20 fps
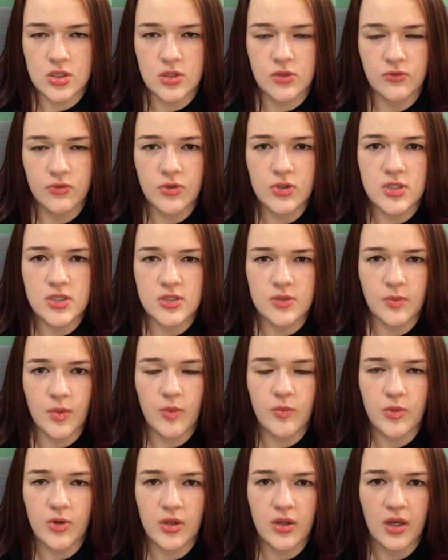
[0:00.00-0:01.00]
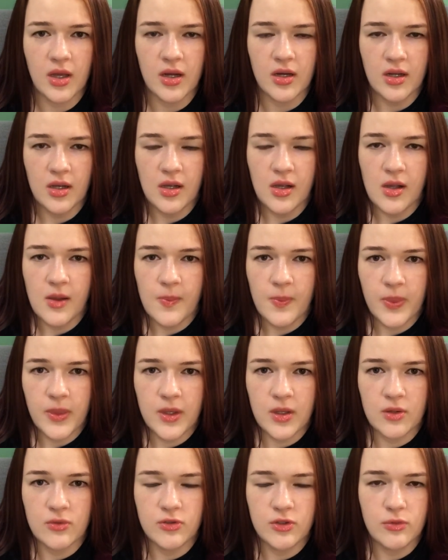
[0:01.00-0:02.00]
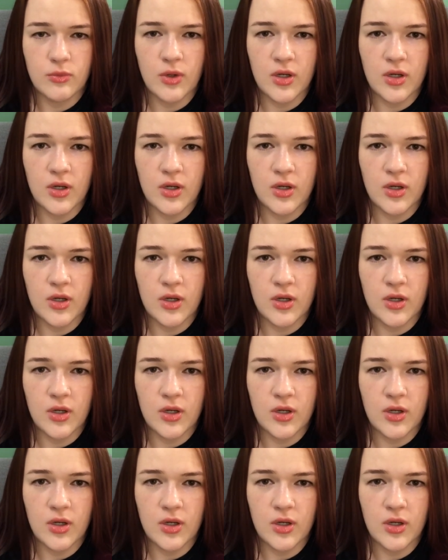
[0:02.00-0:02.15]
And of course remember that if you